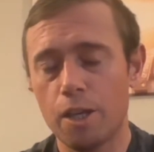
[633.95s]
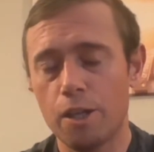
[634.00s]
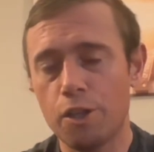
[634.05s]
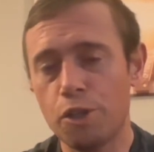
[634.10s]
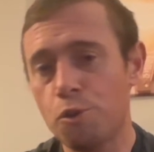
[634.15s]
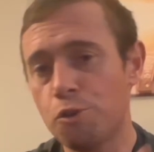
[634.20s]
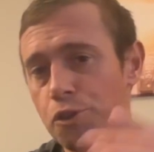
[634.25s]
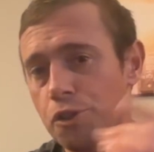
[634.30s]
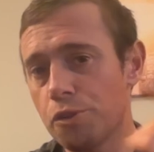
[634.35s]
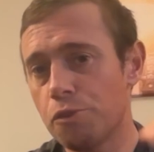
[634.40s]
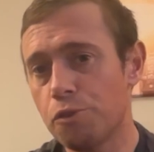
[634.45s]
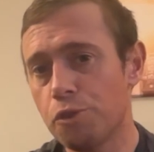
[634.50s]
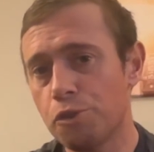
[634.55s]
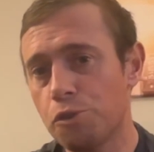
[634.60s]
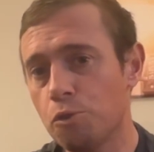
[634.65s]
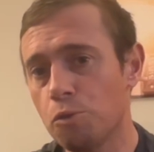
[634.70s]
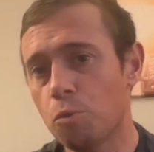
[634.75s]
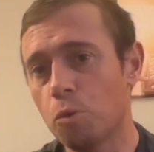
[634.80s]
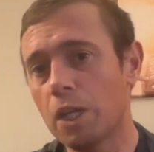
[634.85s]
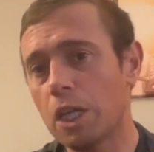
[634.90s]
You should
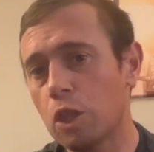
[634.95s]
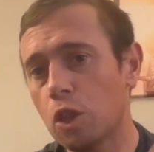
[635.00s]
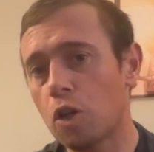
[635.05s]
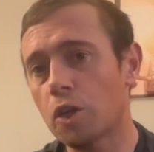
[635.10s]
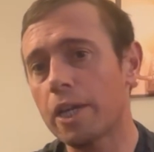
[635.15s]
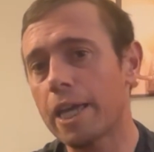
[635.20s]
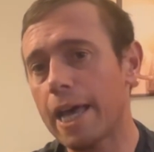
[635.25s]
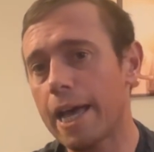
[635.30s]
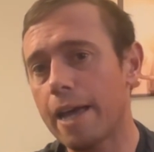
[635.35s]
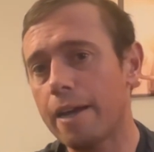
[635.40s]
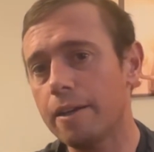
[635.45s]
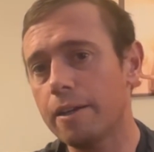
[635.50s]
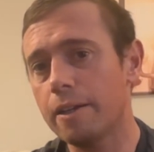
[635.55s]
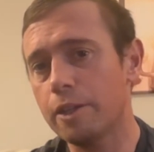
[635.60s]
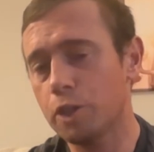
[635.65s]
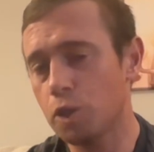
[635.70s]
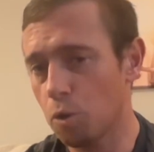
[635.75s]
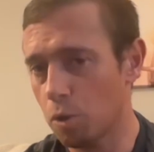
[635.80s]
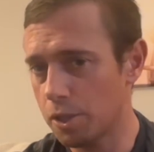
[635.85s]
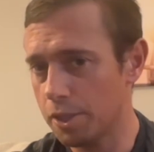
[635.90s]
too really look at
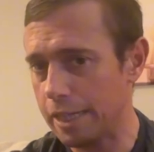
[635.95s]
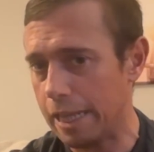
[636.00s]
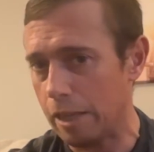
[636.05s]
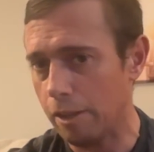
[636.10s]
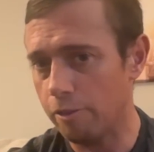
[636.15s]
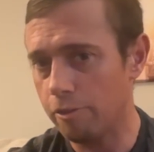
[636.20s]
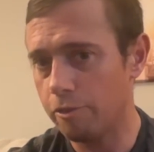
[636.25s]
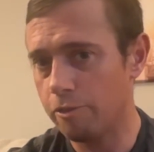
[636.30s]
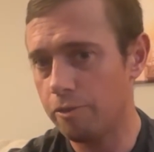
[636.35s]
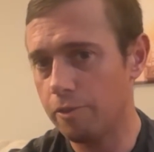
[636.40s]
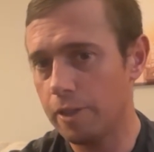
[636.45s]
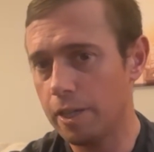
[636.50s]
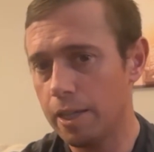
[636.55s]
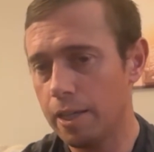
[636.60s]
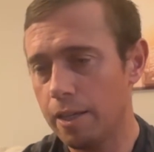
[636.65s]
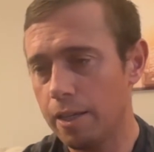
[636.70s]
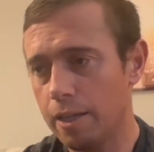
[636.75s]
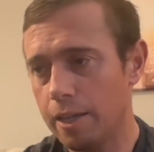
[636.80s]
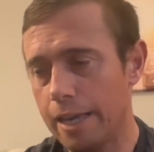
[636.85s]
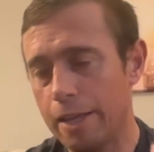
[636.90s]
yourself
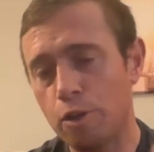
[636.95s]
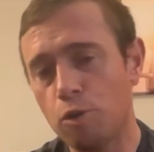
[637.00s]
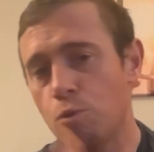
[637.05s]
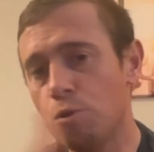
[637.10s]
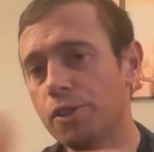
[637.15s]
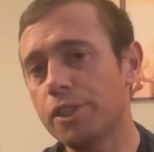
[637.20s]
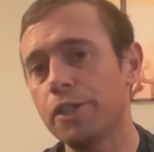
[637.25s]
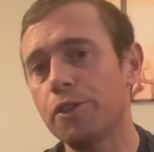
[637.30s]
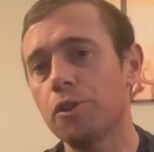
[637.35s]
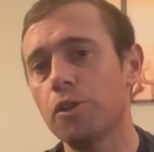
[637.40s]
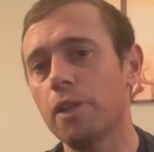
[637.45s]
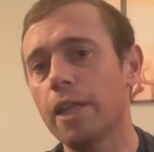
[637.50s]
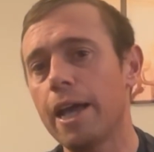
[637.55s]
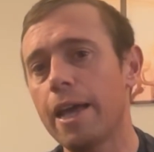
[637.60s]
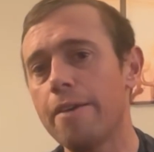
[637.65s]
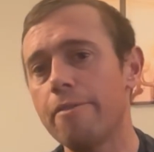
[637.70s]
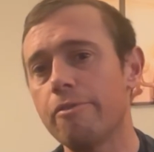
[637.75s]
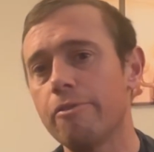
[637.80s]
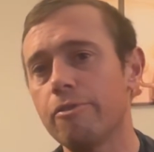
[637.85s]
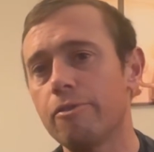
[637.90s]
and who's in your
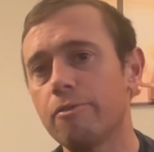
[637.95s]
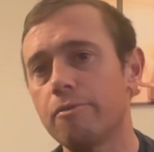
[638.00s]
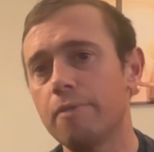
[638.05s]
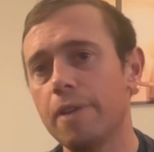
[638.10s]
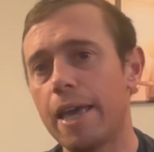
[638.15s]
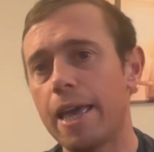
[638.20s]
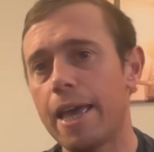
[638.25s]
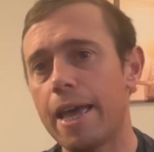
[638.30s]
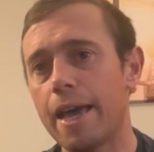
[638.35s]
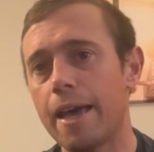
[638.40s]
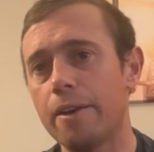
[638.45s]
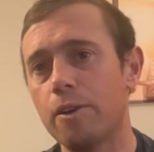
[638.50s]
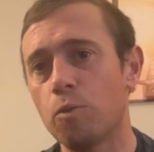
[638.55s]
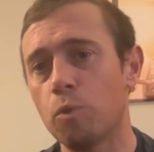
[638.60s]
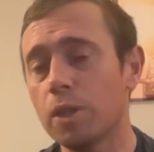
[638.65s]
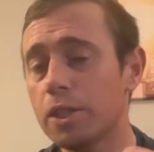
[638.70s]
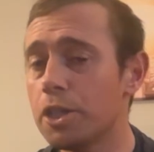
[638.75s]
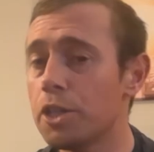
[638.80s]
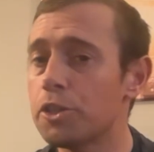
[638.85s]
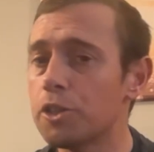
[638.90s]
life and
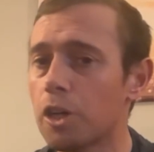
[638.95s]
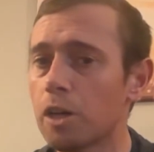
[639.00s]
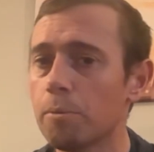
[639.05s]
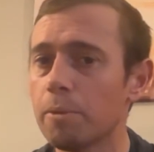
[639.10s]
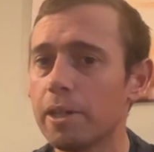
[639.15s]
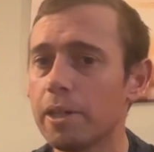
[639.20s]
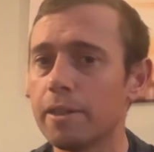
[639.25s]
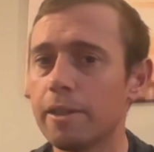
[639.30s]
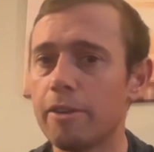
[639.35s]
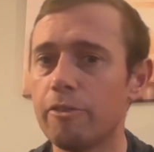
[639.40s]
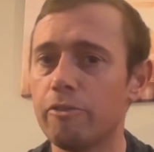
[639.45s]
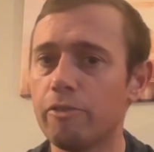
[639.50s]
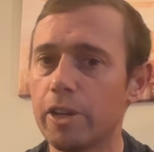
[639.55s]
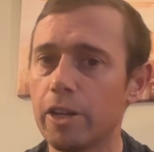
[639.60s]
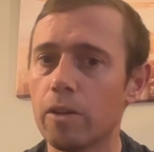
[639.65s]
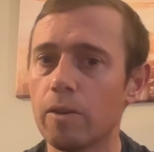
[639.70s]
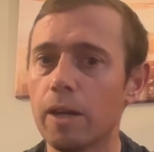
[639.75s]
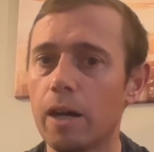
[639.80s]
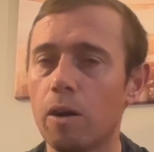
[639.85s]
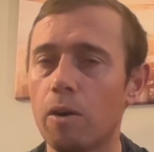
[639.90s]
really determine and
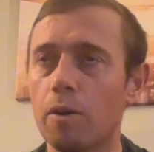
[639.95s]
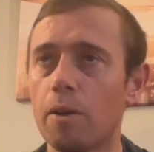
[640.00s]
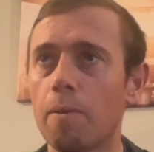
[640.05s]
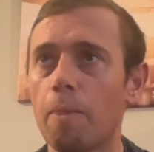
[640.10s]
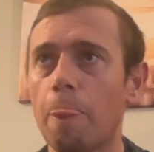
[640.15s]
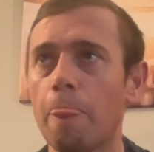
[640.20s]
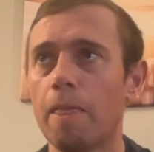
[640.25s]
figure out,